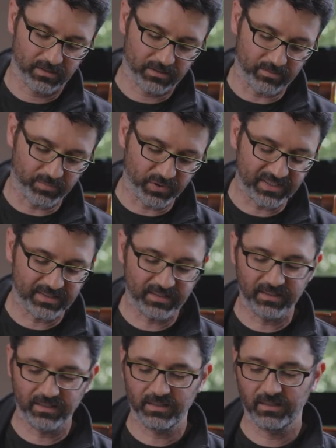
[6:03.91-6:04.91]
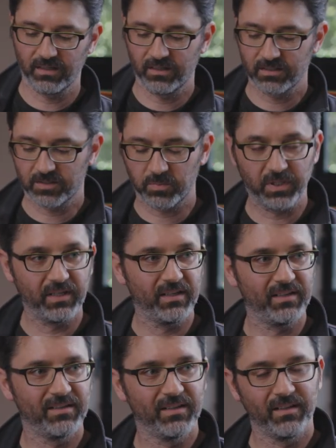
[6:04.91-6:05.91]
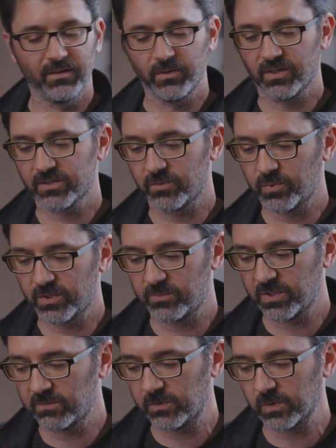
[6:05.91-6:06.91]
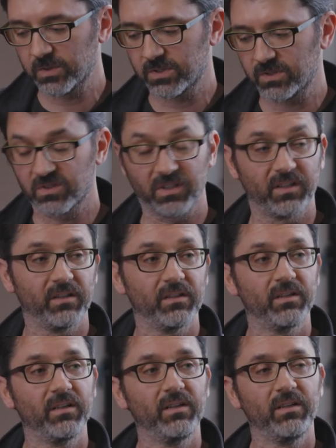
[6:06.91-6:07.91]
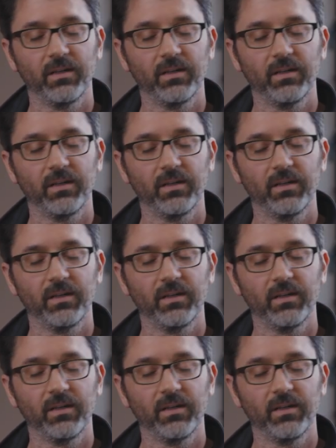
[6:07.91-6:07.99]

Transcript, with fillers: simplicity, speed, we also put a big focus on security